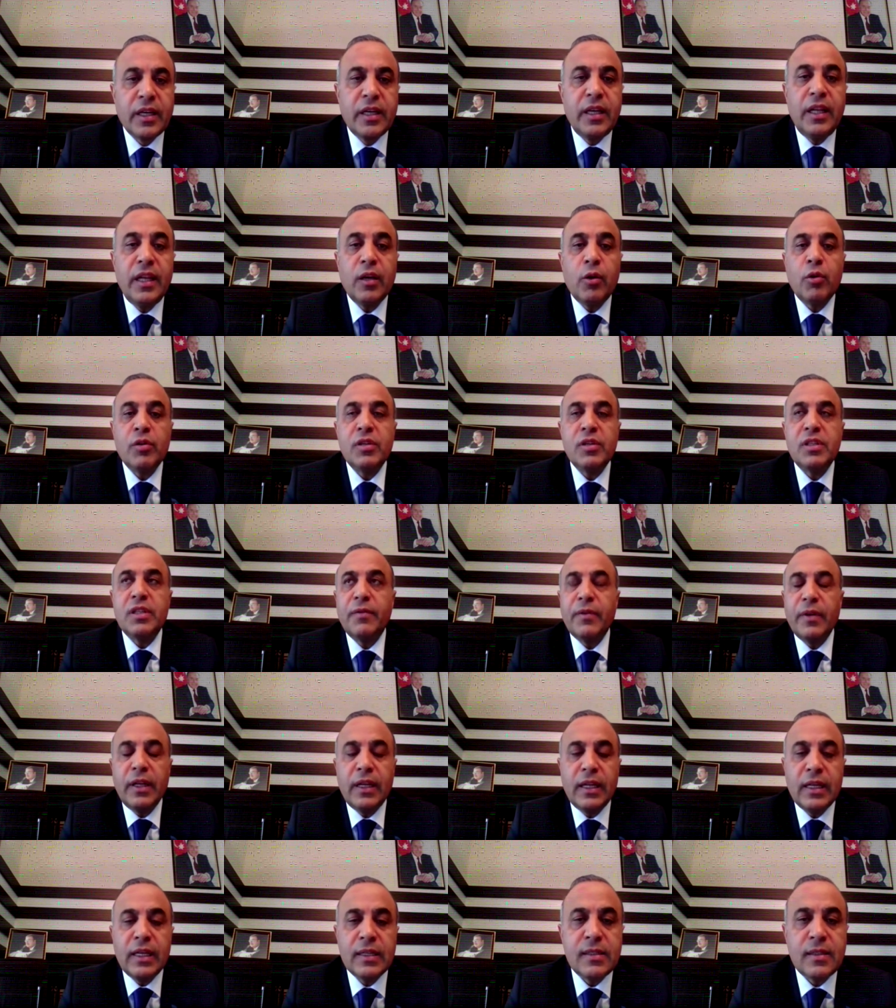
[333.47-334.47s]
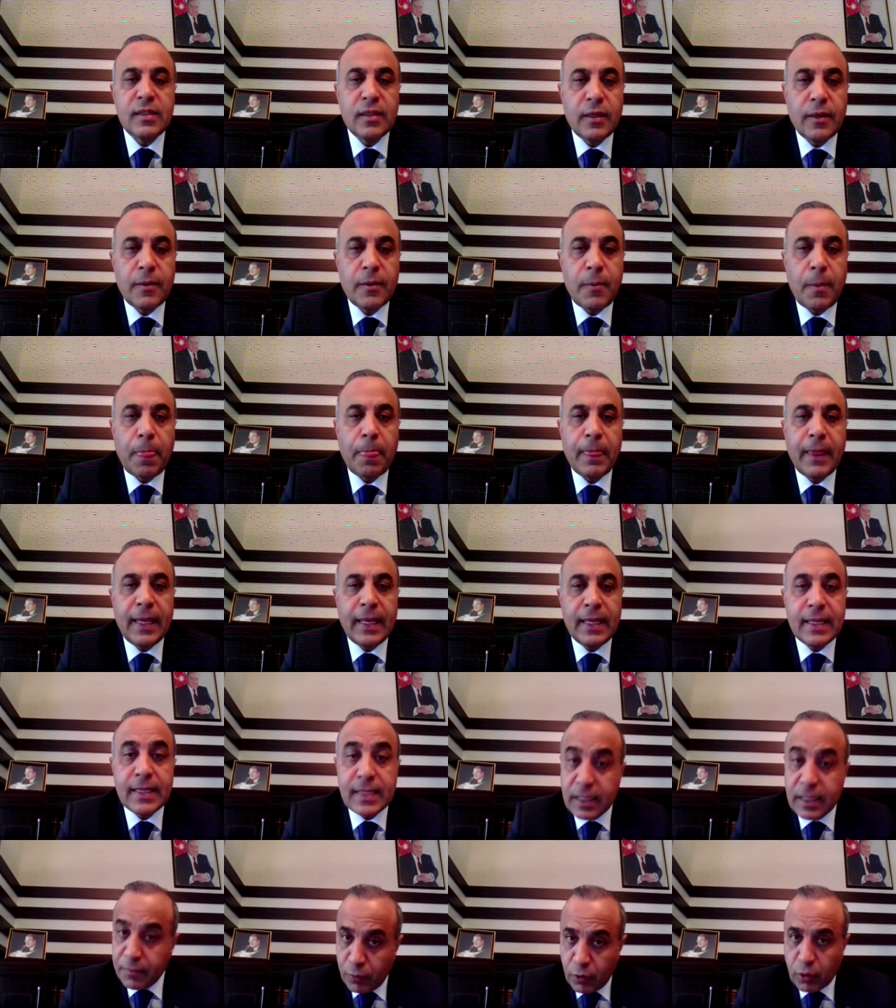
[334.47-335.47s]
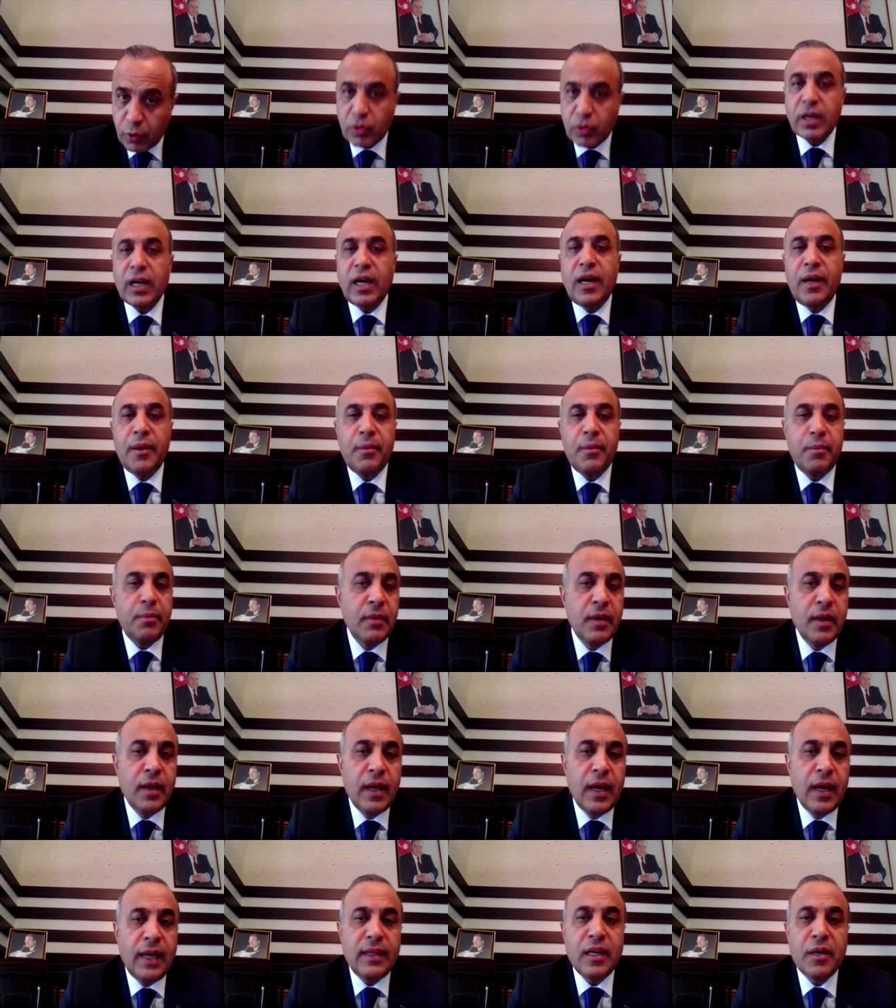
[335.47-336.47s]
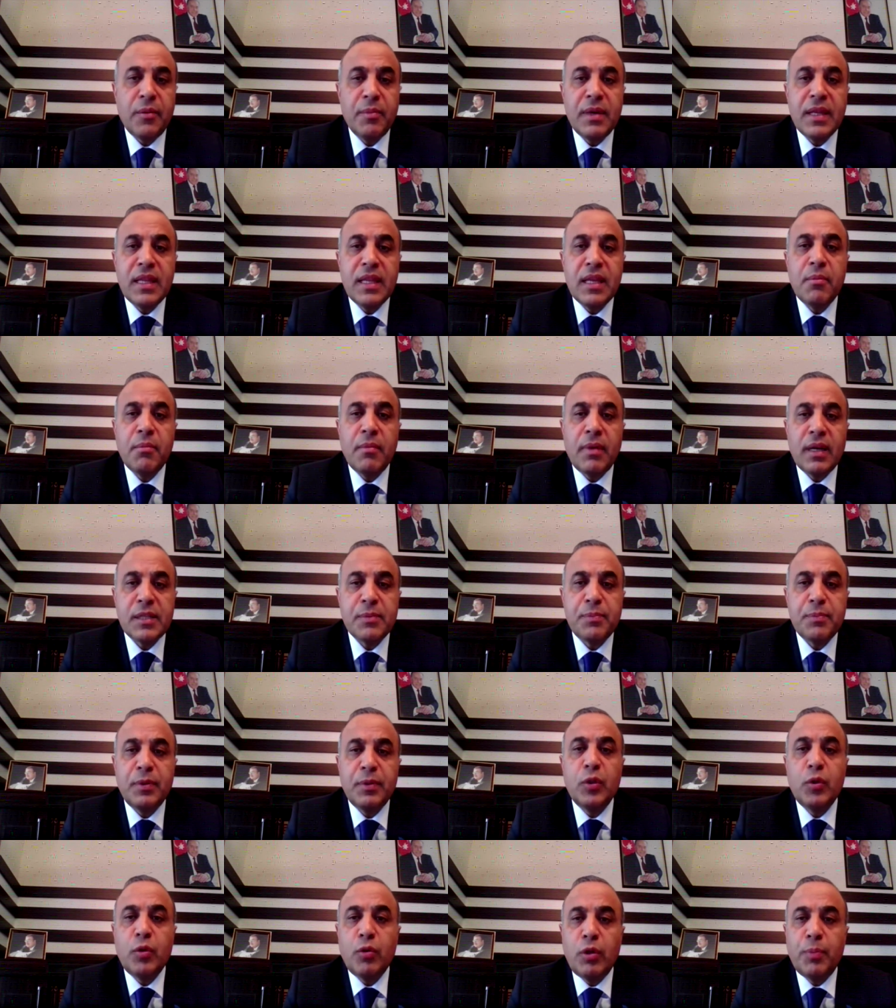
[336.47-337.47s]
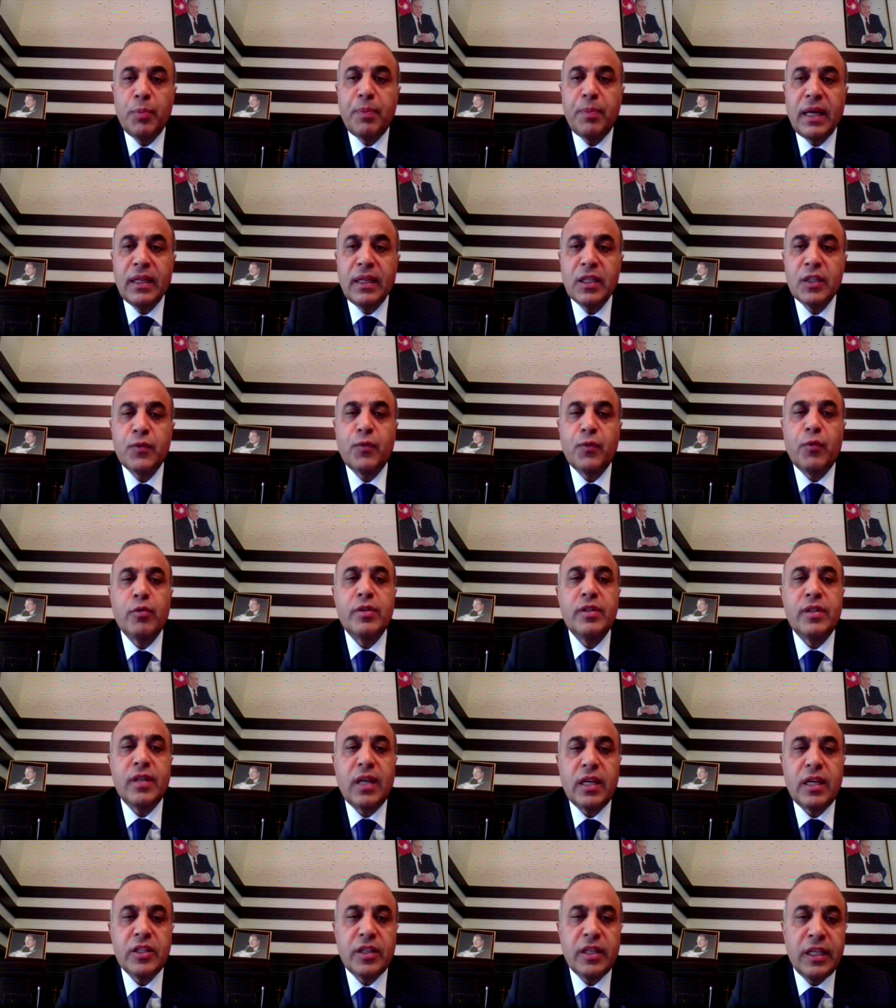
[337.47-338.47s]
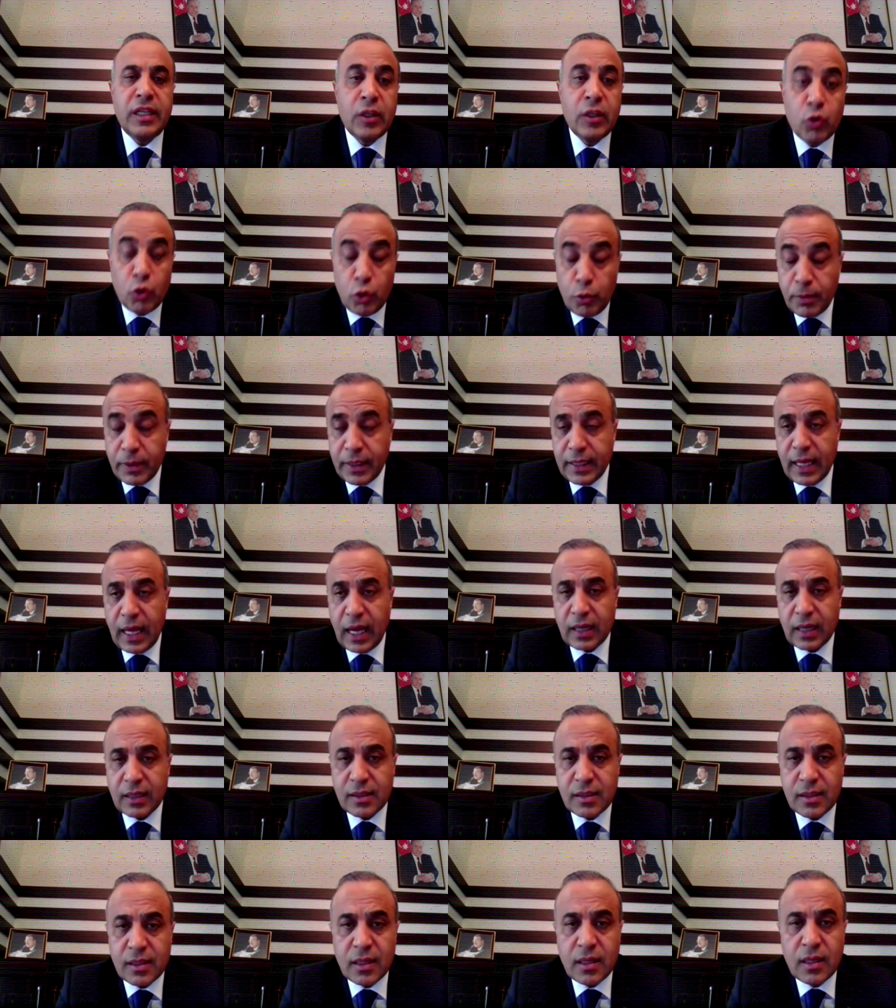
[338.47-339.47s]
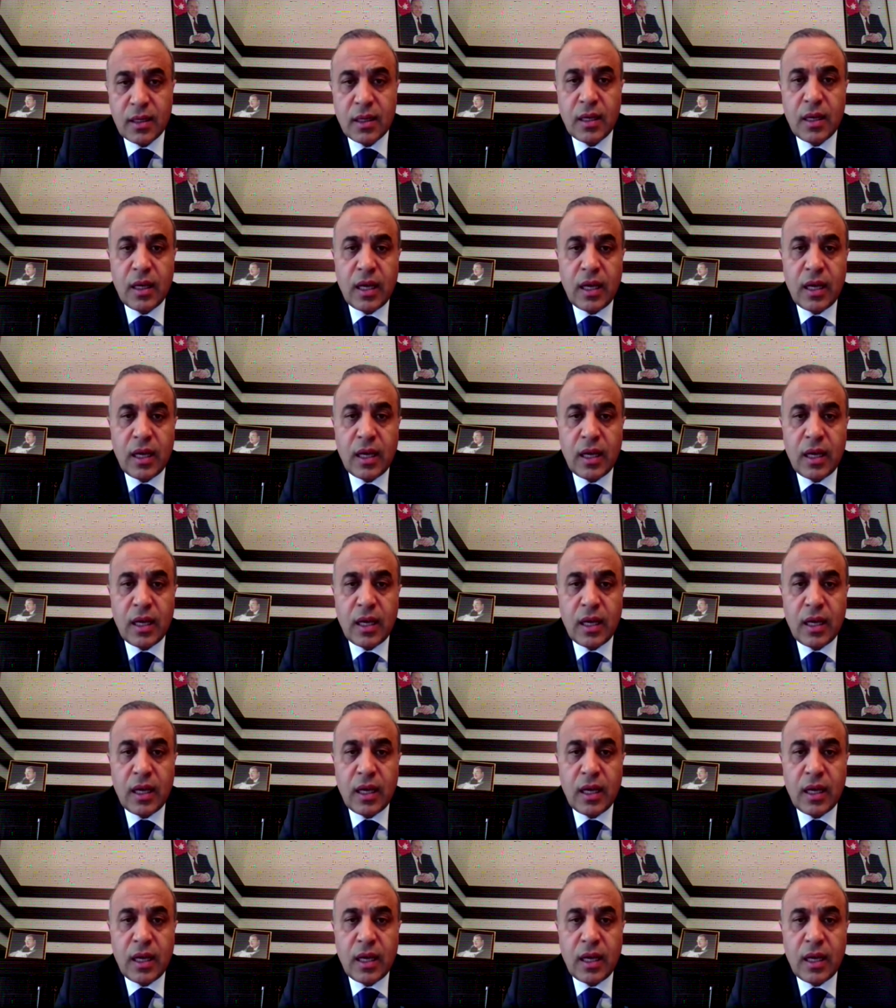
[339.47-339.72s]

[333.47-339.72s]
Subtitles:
Killing of civilians is a war crime, and Armenia must be duly punished for such inhuman acts.